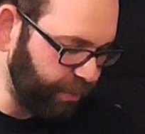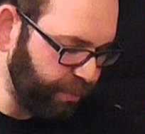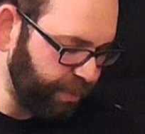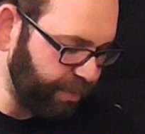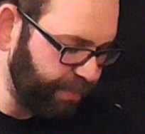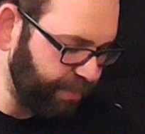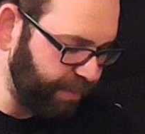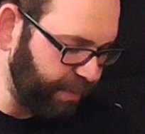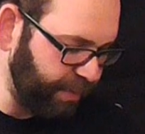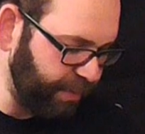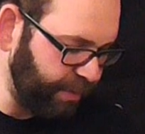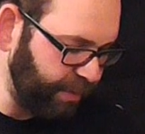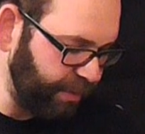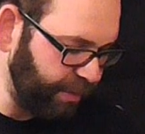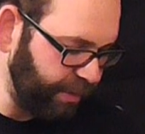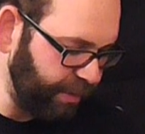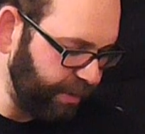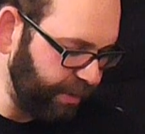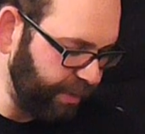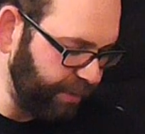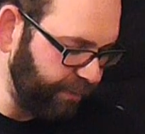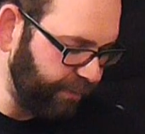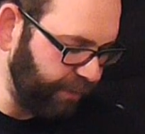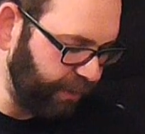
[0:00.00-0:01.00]
always been,
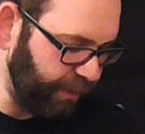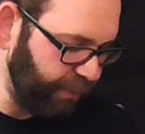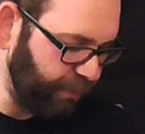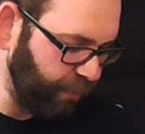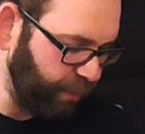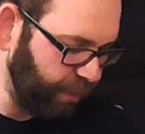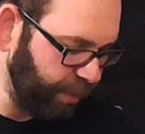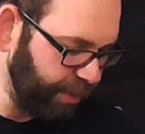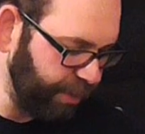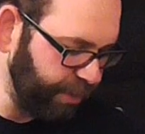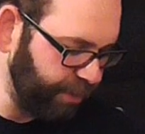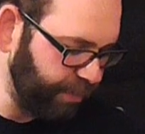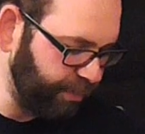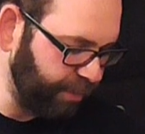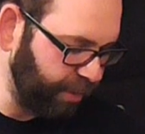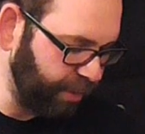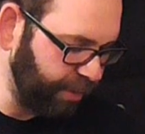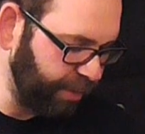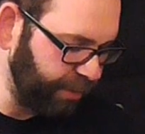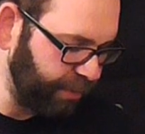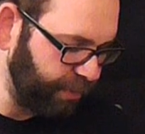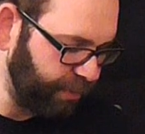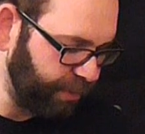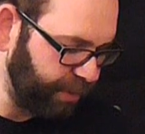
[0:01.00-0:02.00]
fluff-wise, Blood
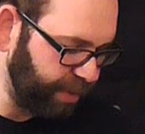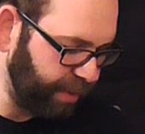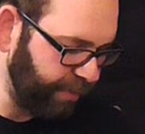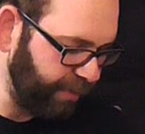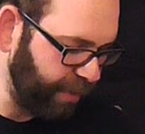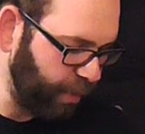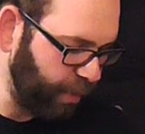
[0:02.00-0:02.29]
Angels have